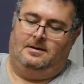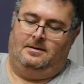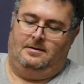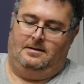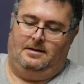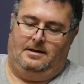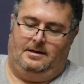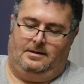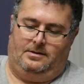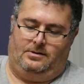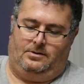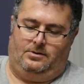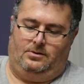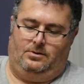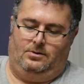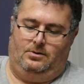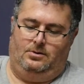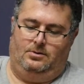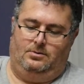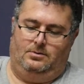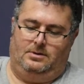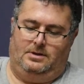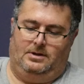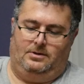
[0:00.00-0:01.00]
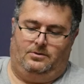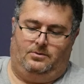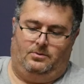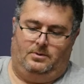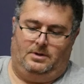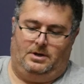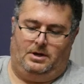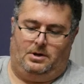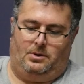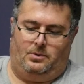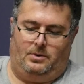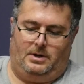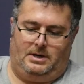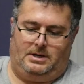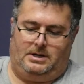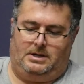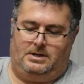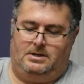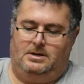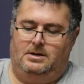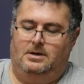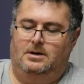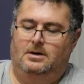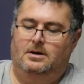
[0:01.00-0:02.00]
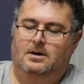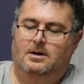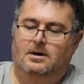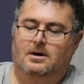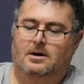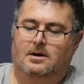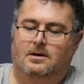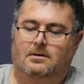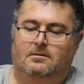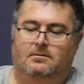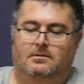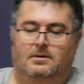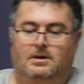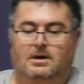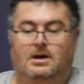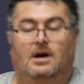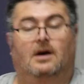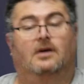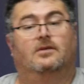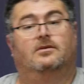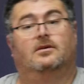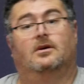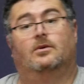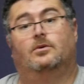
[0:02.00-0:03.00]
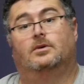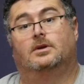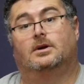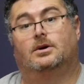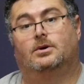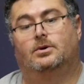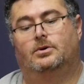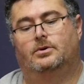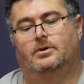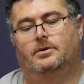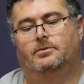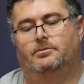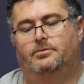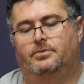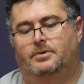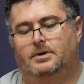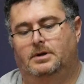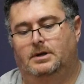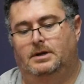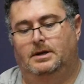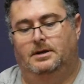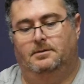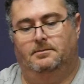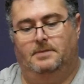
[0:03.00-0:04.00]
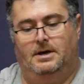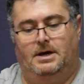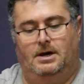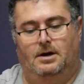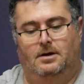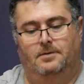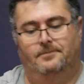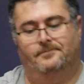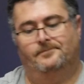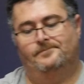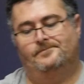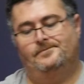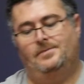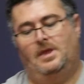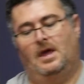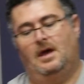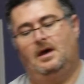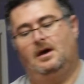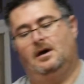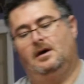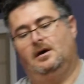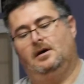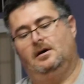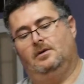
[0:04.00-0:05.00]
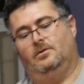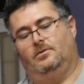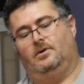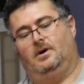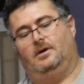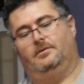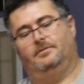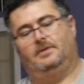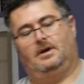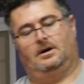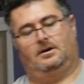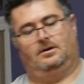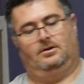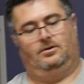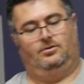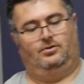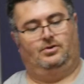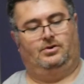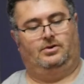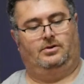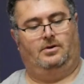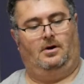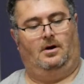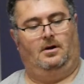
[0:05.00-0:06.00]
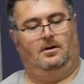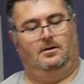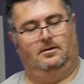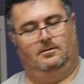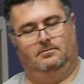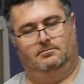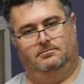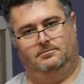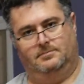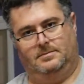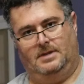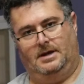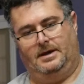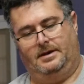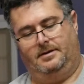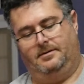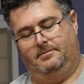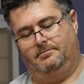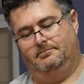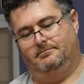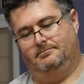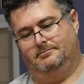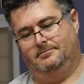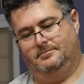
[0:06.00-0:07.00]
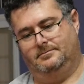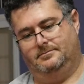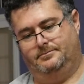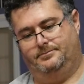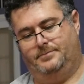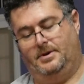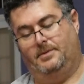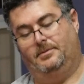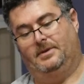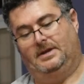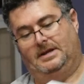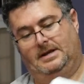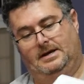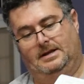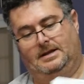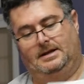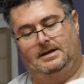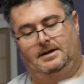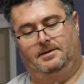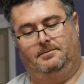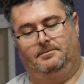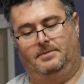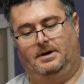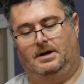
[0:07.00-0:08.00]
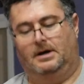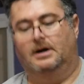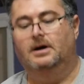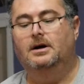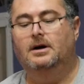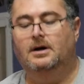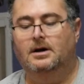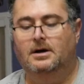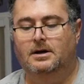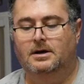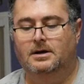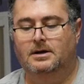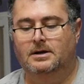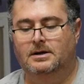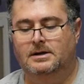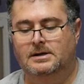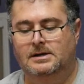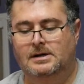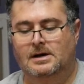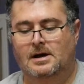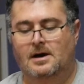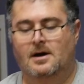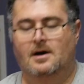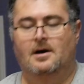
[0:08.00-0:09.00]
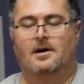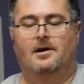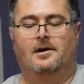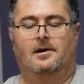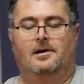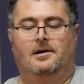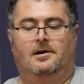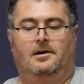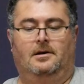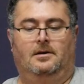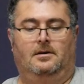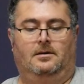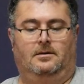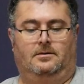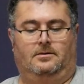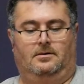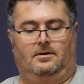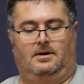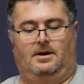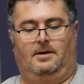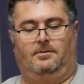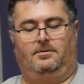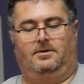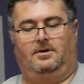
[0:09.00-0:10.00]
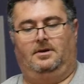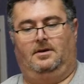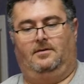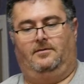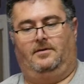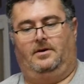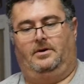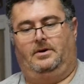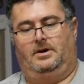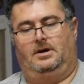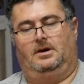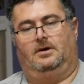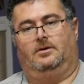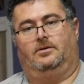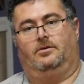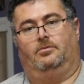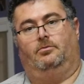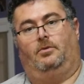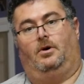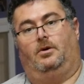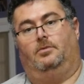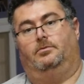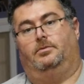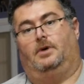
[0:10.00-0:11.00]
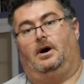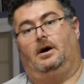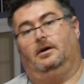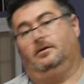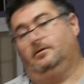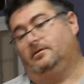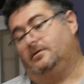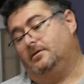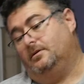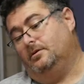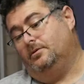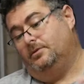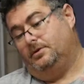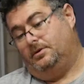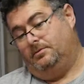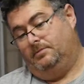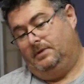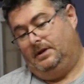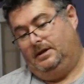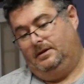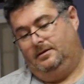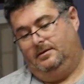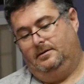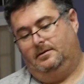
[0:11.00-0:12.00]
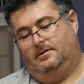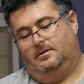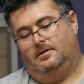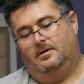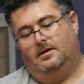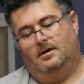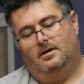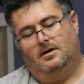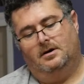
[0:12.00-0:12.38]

let's do this really quick because I want to go and put it in my car. Well, I'm not going to install it like permanently, but so it comes in a very small box, which means